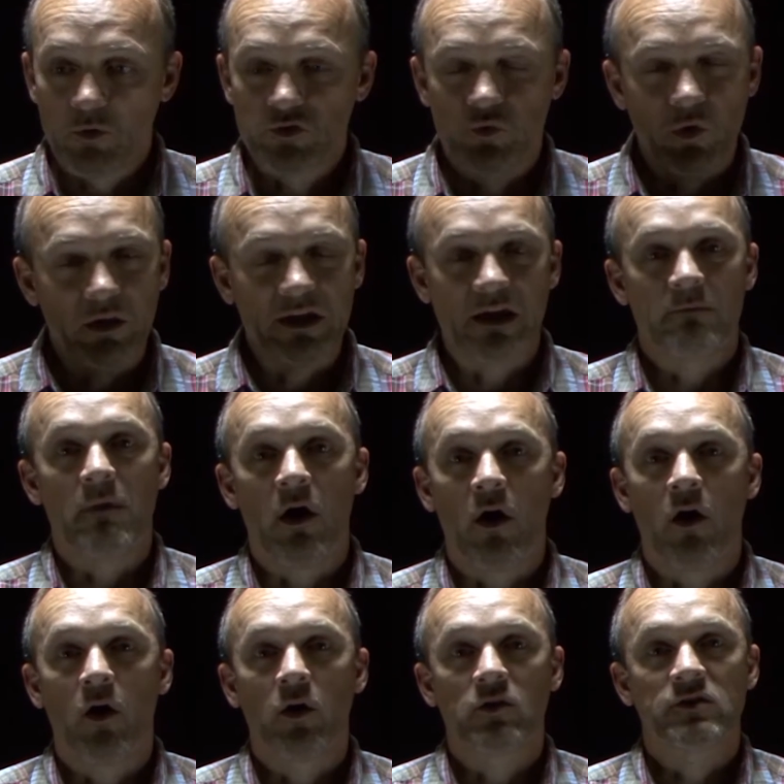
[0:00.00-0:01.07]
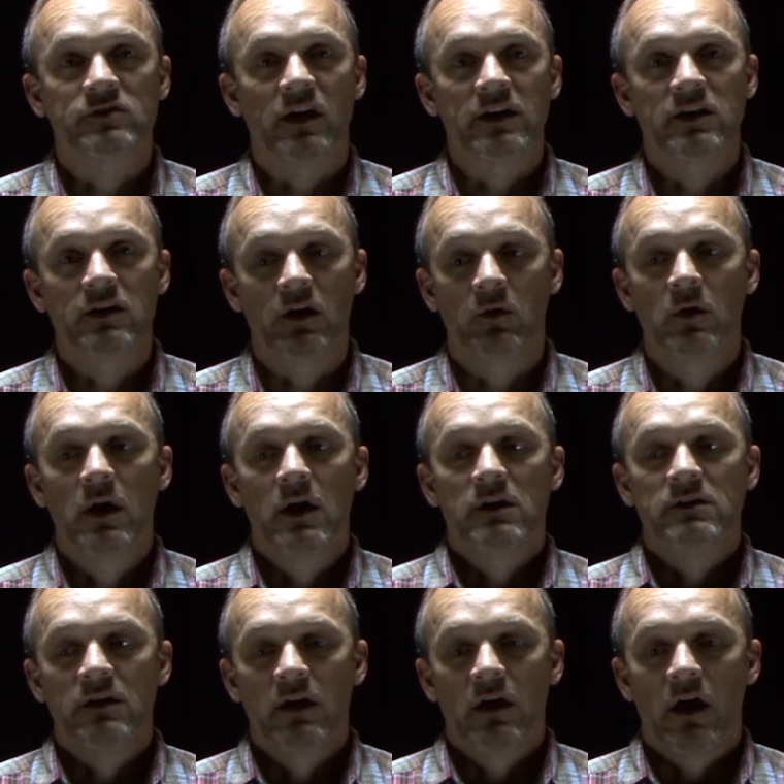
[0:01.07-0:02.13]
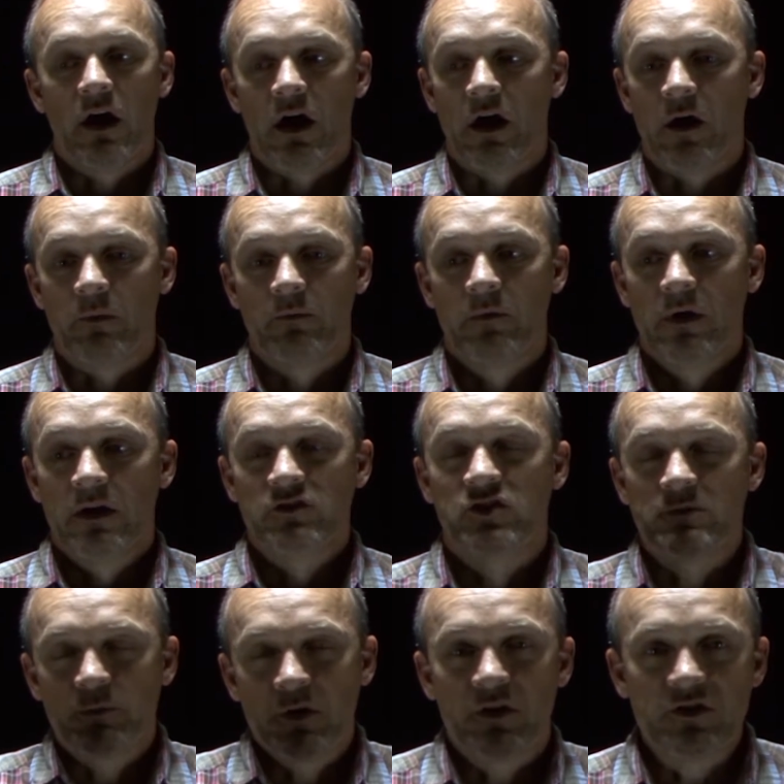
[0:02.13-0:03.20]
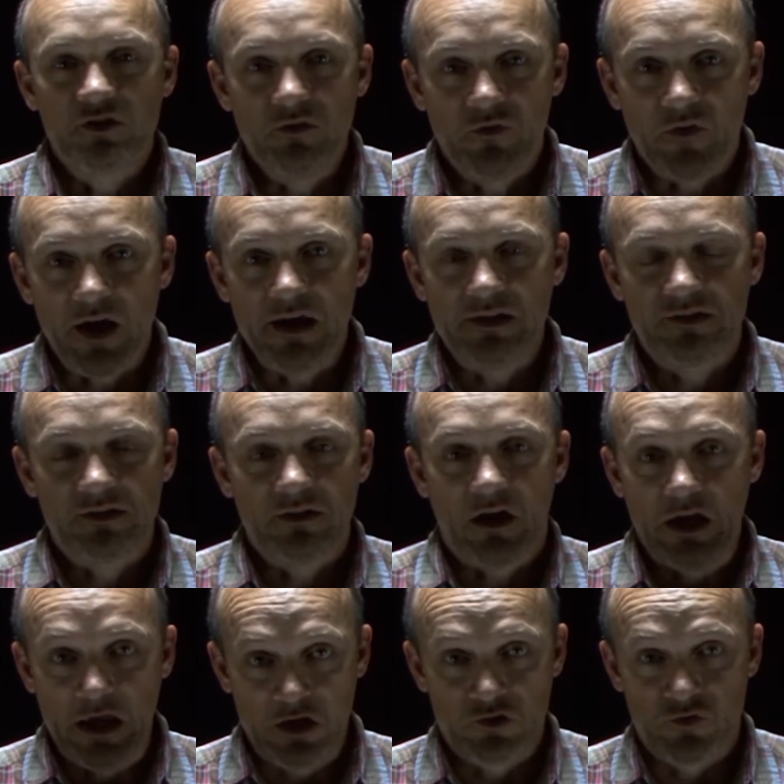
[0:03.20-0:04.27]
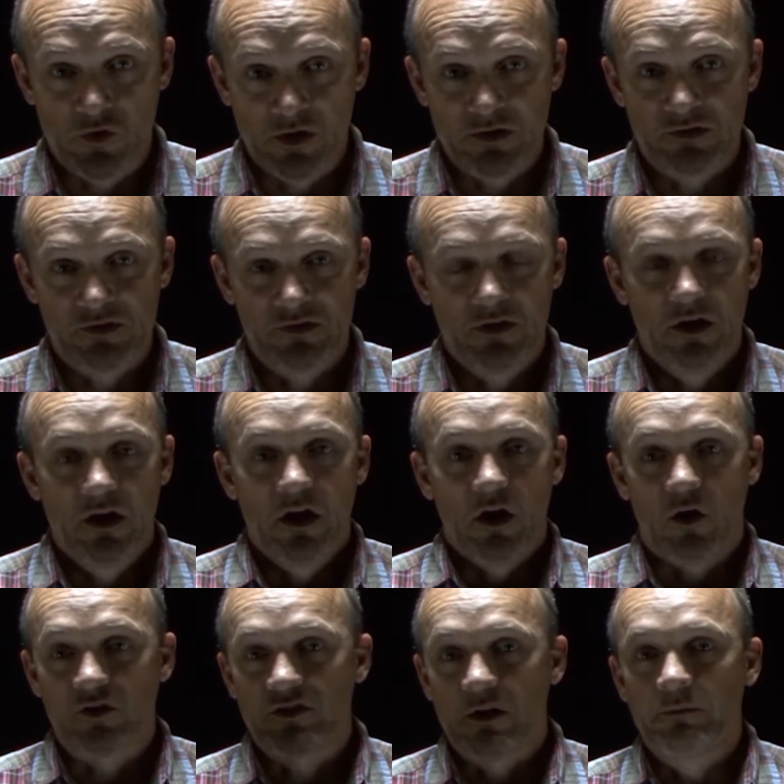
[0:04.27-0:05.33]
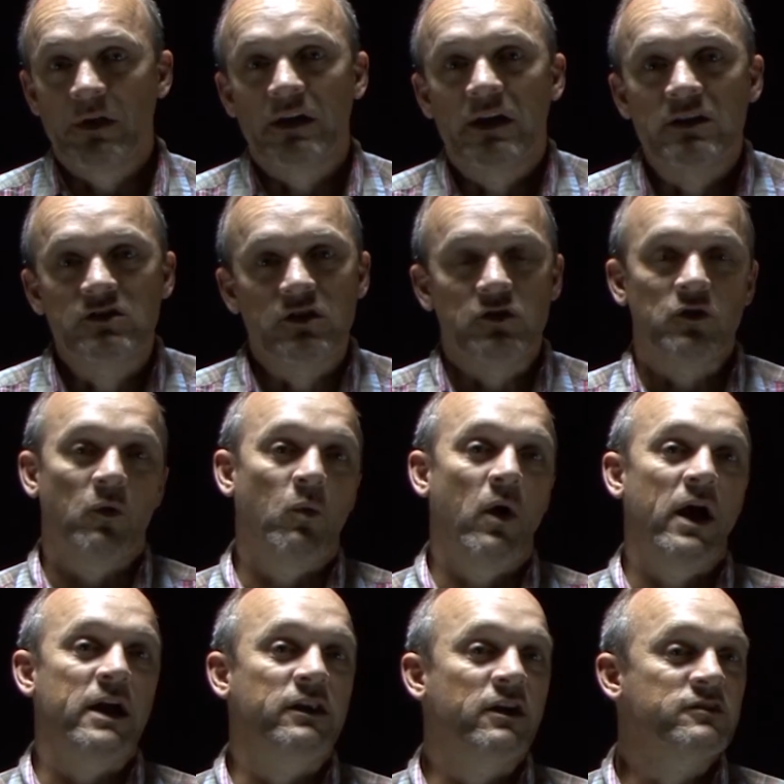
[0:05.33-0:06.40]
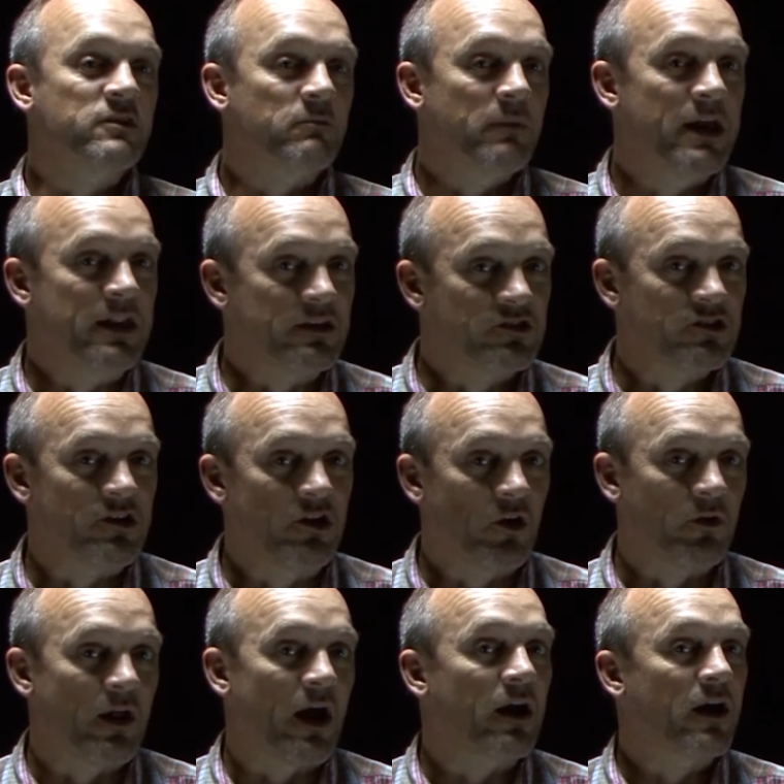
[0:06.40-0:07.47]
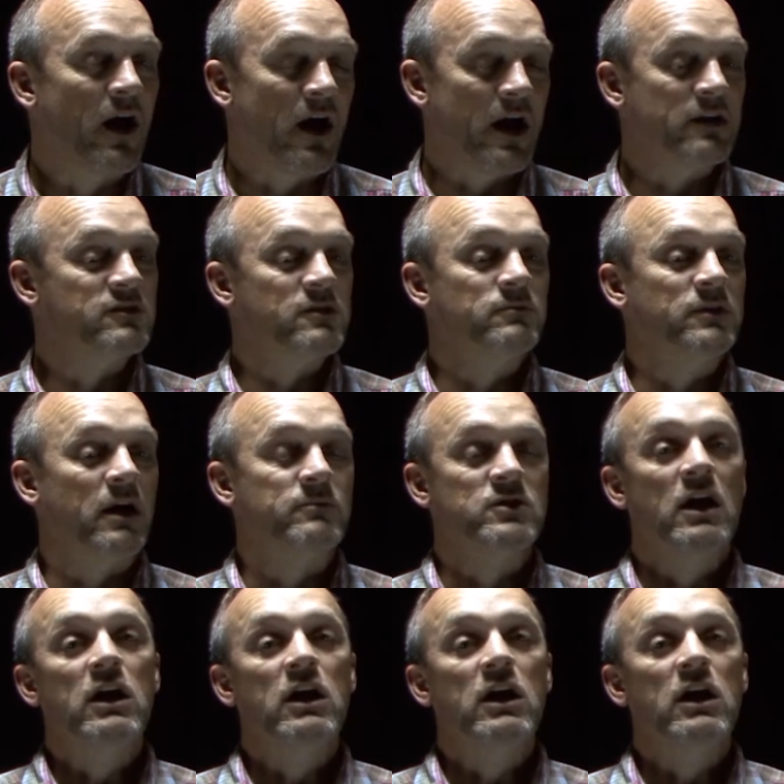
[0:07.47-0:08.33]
was really in my heart was like, Just because you face a hindrance or something gets in your way doesn't mean it's still not God. Sometimes